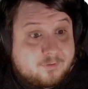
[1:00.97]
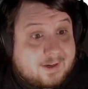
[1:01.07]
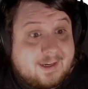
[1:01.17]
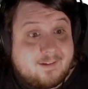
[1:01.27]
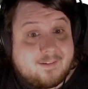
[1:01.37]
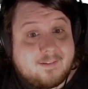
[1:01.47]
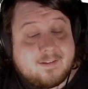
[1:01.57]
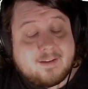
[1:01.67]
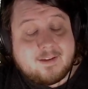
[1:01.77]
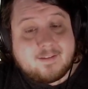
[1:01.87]
fight
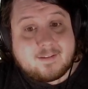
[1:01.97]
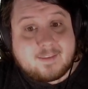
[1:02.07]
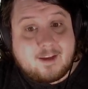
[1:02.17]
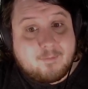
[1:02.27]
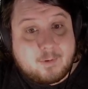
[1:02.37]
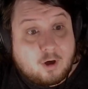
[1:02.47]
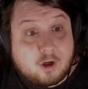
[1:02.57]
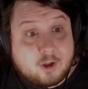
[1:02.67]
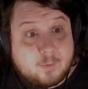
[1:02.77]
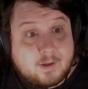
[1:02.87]
that they've been
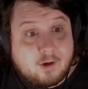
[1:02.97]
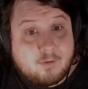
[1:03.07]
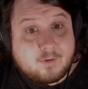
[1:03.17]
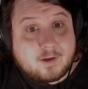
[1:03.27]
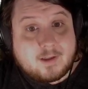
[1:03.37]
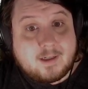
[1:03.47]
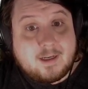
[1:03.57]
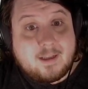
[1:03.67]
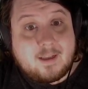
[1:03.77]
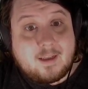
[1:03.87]
arguing over
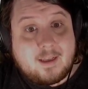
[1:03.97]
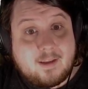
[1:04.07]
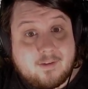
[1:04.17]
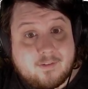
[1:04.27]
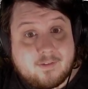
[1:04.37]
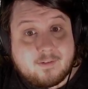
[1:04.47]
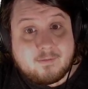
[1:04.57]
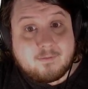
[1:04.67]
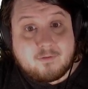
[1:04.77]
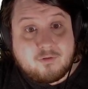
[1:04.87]
is
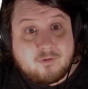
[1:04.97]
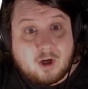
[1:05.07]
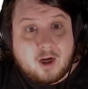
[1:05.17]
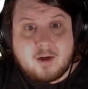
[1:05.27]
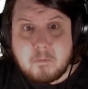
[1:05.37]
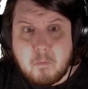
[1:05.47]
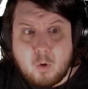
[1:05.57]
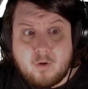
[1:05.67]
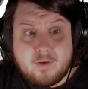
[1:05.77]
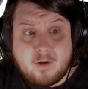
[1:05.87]
done
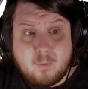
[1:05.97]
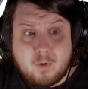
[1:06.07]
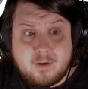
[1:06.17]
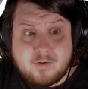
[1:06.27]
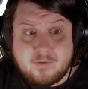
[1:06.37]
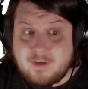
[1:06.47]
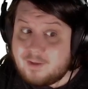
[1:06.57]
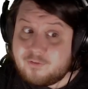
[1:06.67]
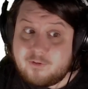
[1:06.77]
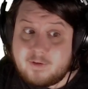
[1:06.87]
more than it was
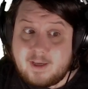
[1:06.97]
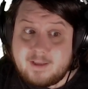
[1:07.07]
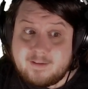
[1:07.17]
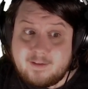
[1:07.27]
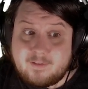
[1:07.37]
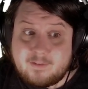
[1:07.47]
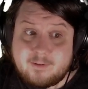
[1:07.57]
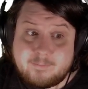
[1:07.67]
yesterday, at least.